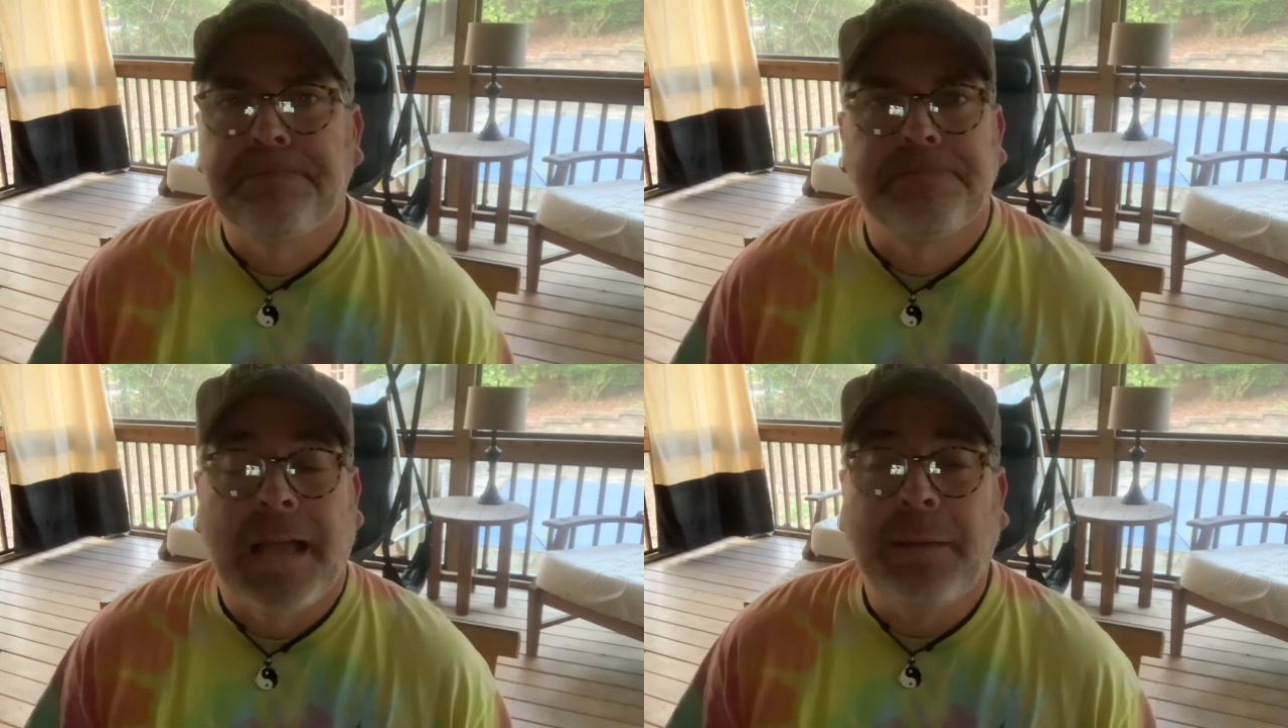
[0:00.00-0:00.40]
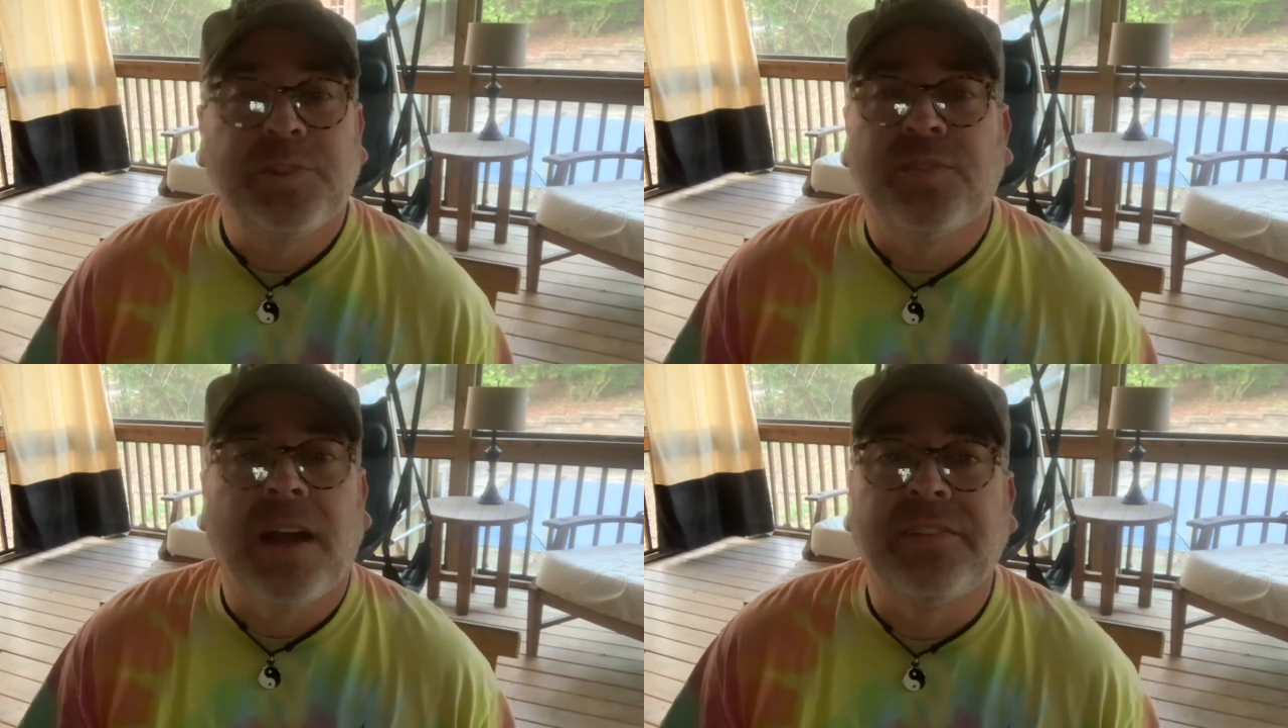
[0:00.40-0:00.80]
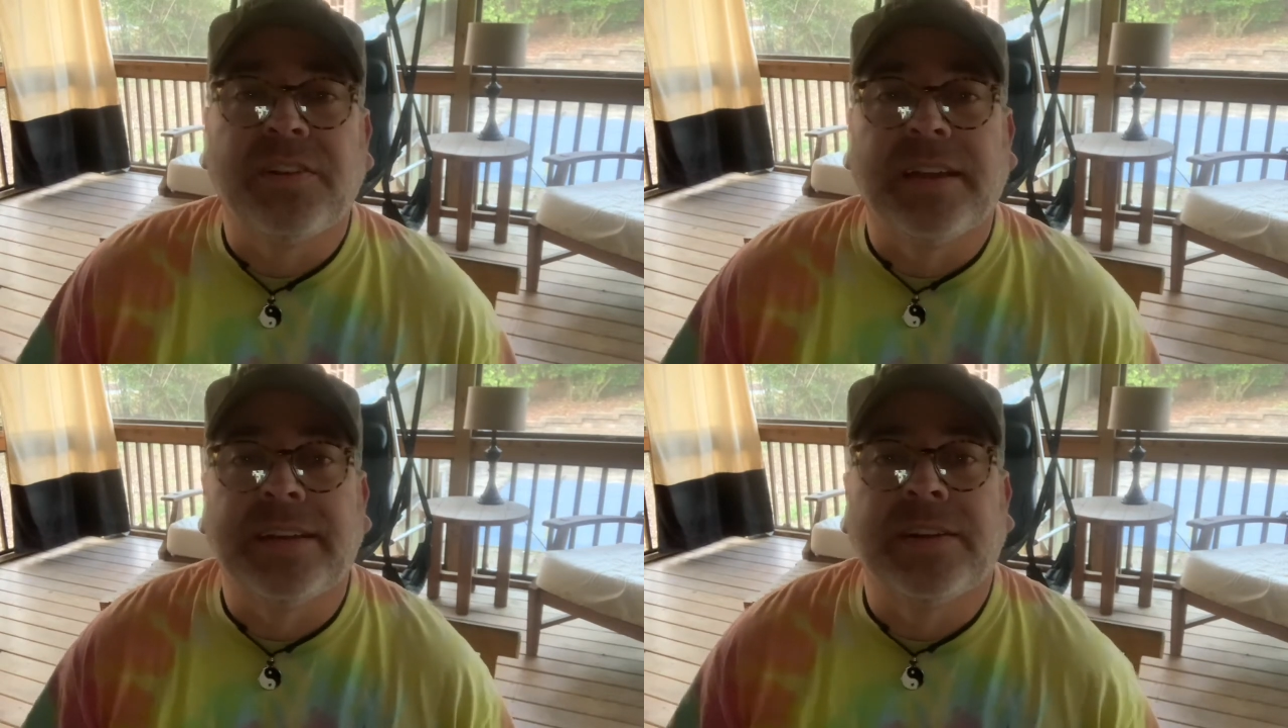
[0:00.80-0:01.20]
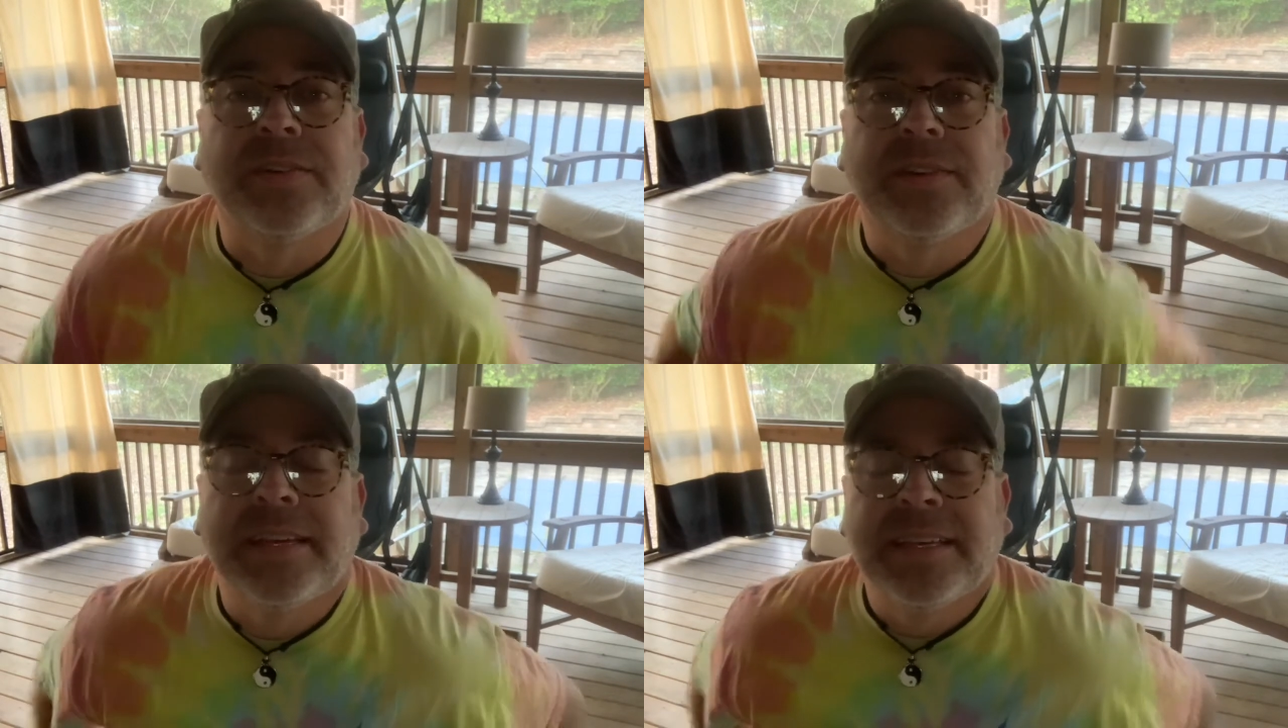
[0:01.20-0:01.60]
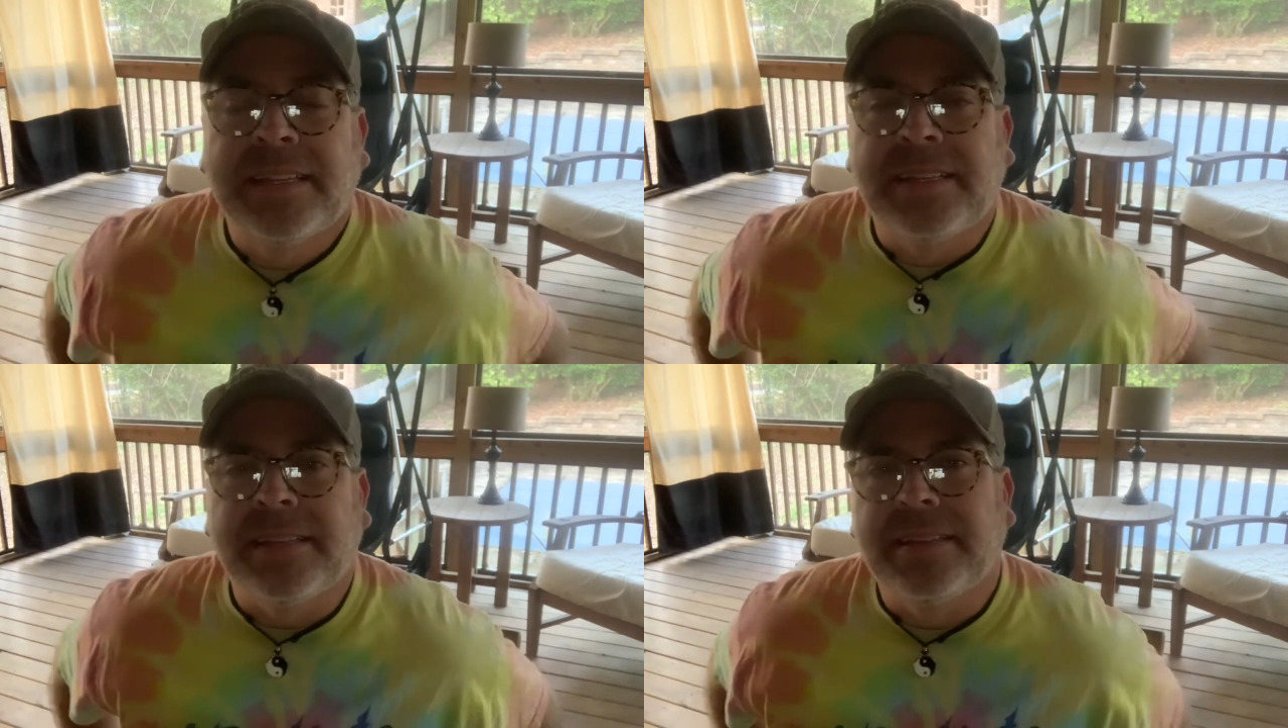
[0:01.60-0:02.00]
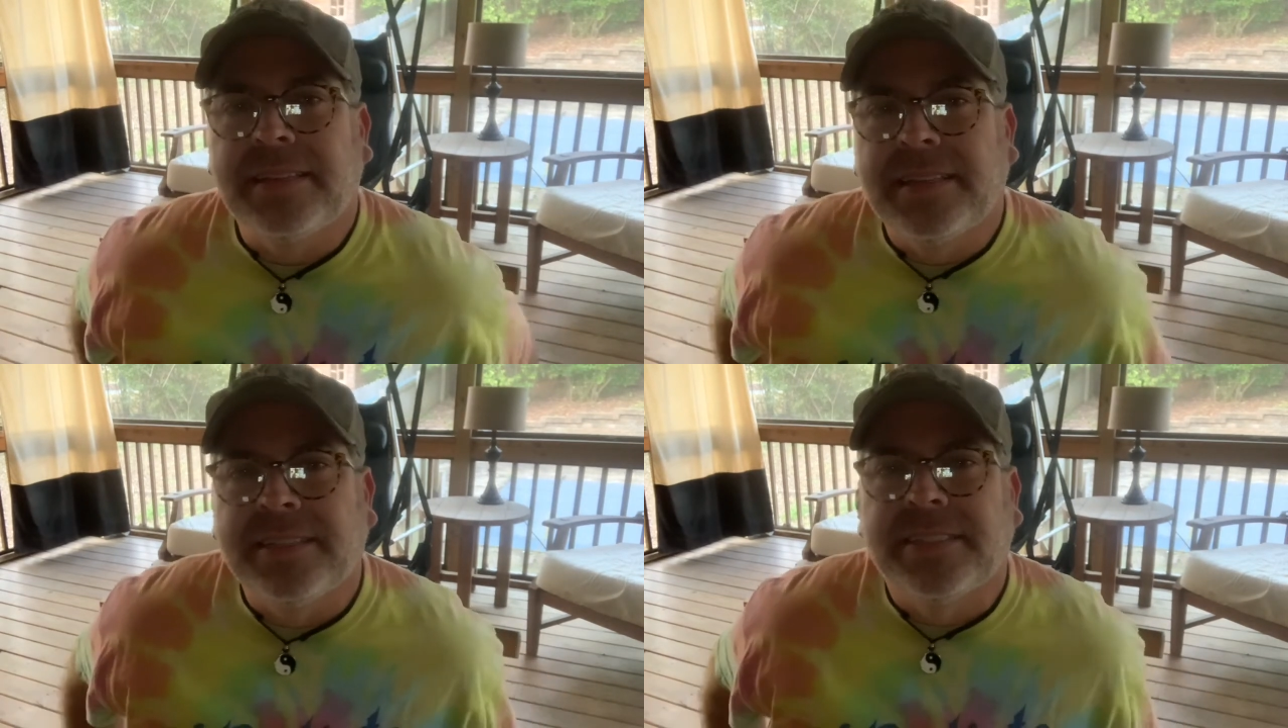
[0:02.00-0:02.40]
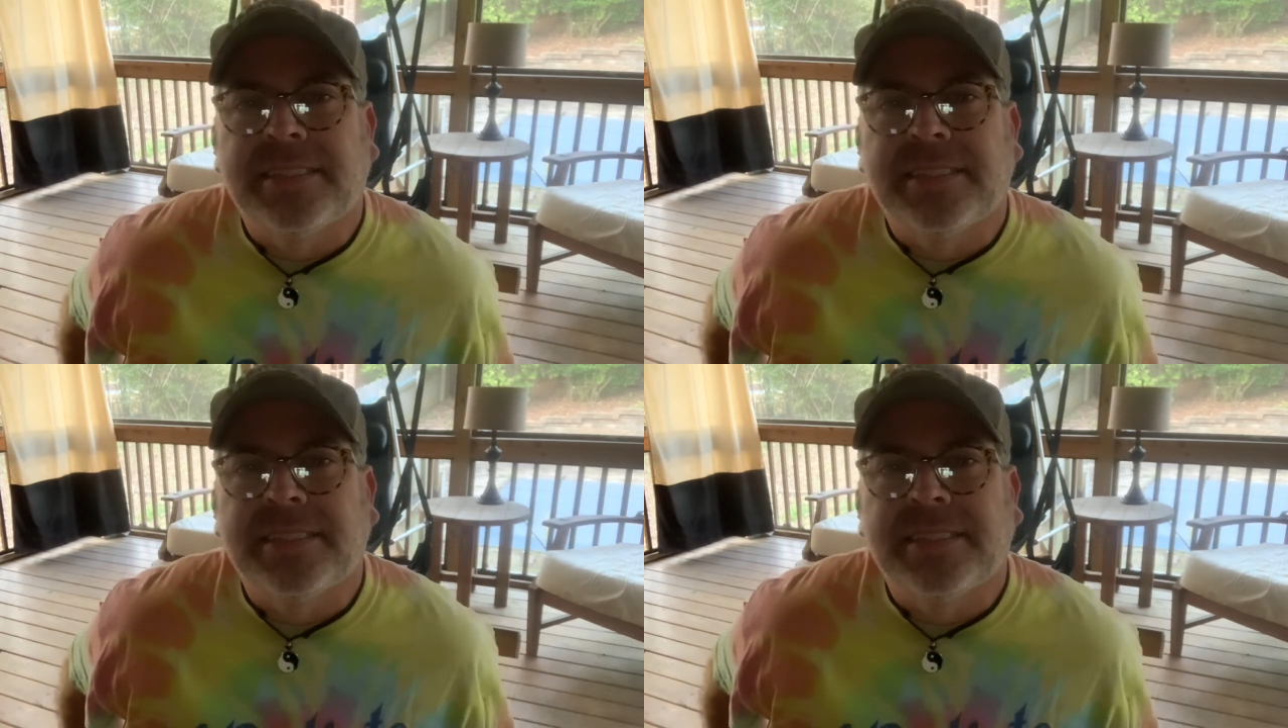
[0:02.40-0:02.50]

I'm surviving right now. And but